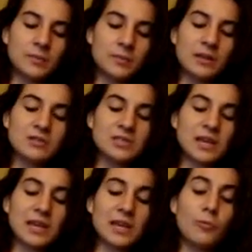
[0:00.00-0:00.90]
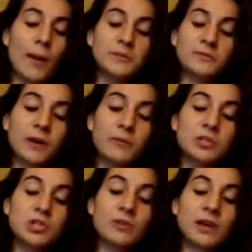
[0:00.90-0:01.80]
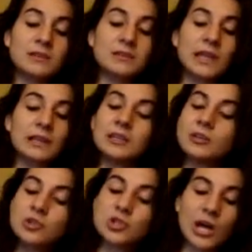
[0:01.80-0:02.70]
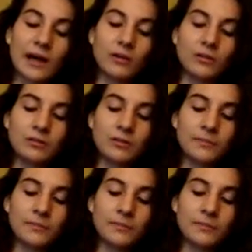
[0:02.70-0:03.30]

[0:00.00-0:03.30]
But others say he wept without restraint, like a little child,